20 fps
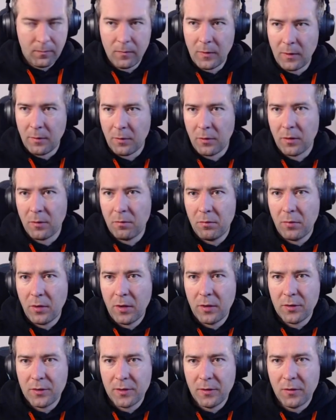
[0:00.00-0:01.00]
I'm gonna
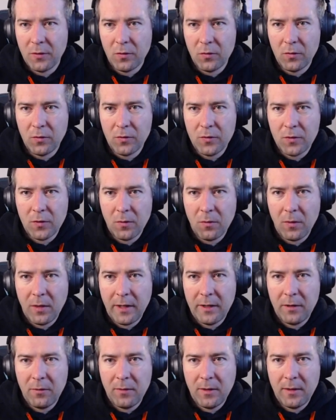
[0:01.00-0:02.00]
parse into some
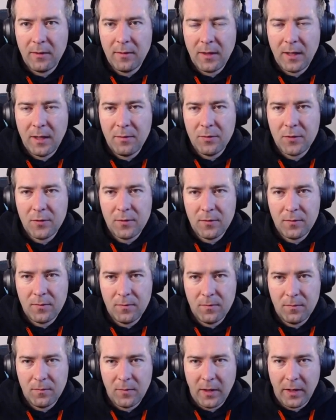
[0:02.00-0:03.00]
lightweight types.
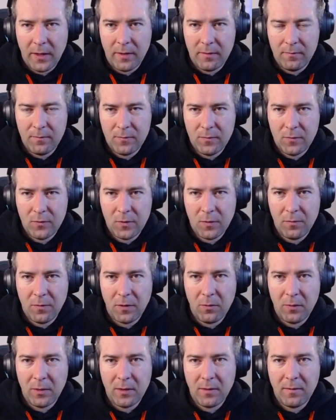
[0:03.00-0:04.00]
Yeah,
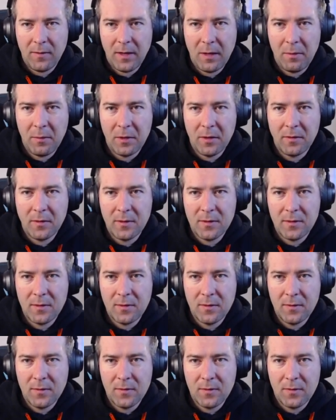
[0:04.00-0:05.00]
something with a time and a
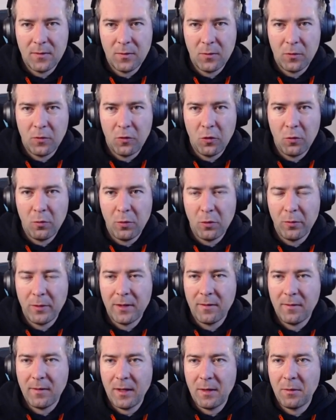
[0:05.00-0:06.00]
distance. So a tuple with a
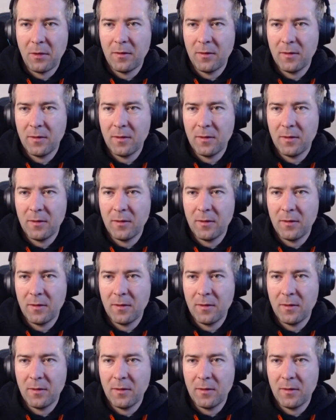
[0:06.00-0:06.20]
time and